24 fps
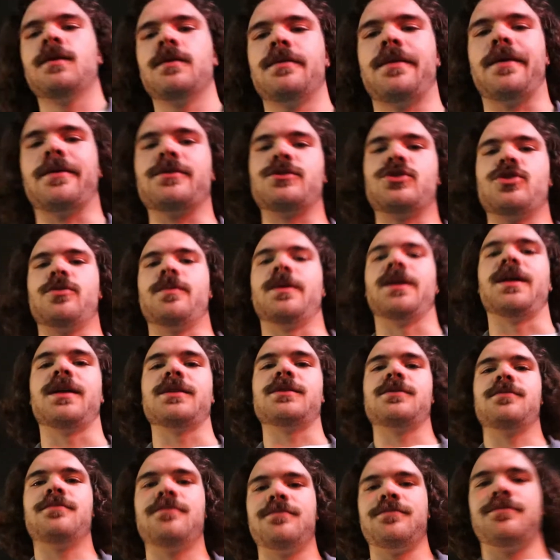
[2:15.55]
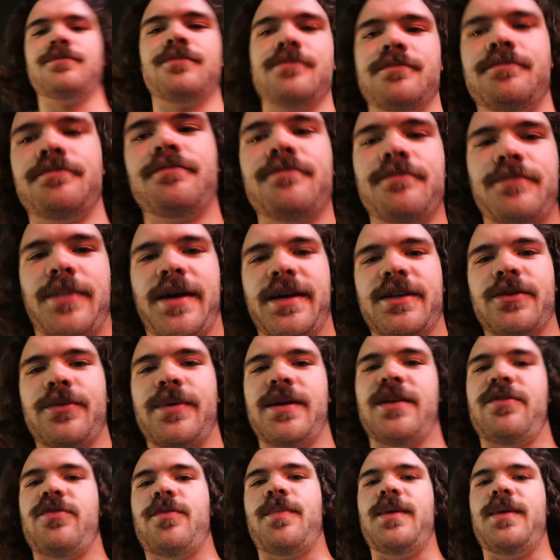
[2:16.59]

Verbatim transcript: That was 2 minutes. Back to waiting for